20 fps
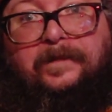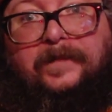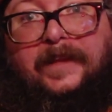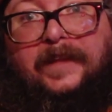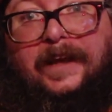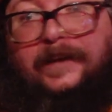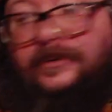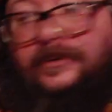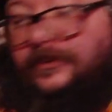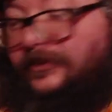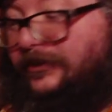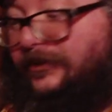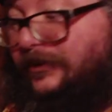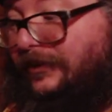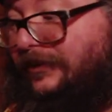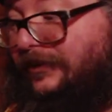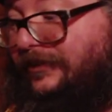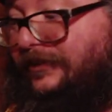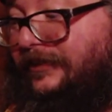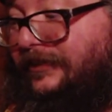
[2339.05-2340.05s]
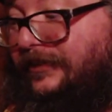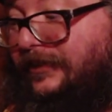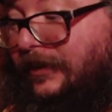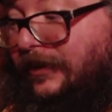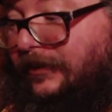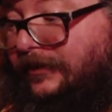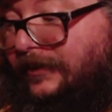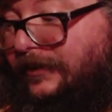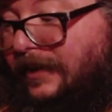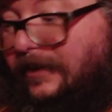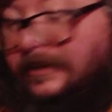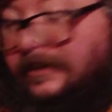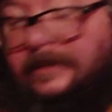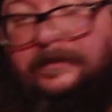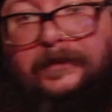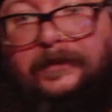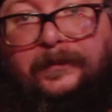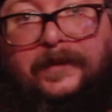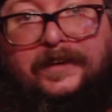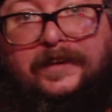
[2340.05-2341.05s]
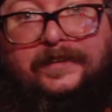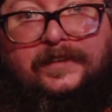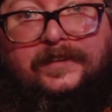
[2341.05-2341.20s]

and just starts telling him the ones and